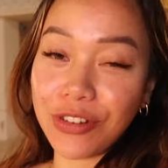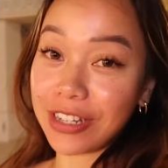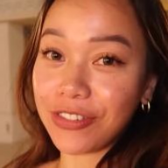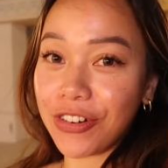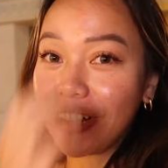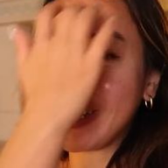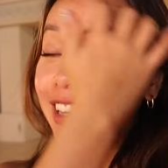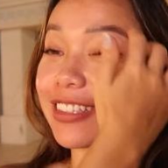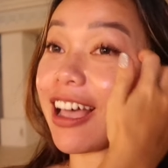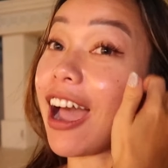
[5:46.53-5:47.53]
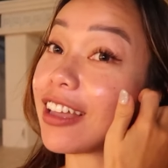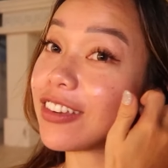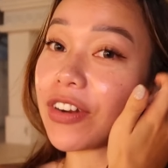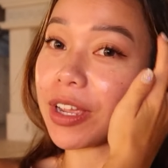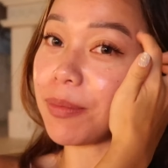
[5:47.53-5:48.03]
restaurant that's highly
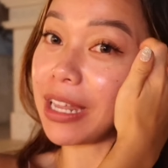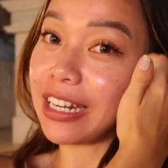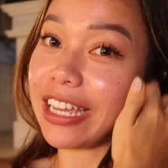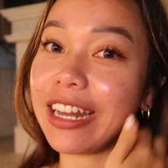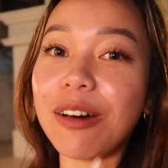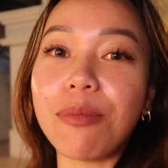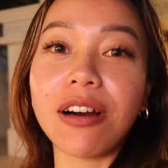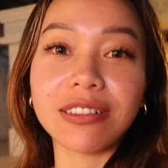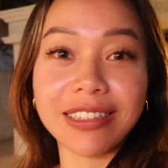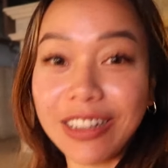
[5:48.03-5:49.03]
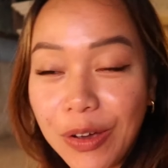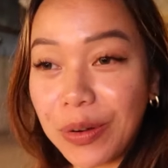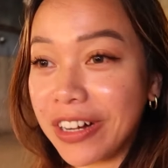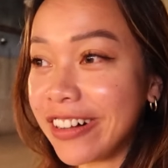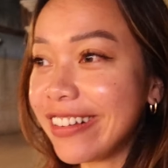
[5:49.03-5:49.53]
recommended amongst the
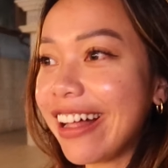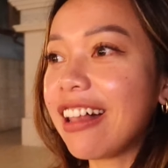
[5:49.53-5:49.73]
local.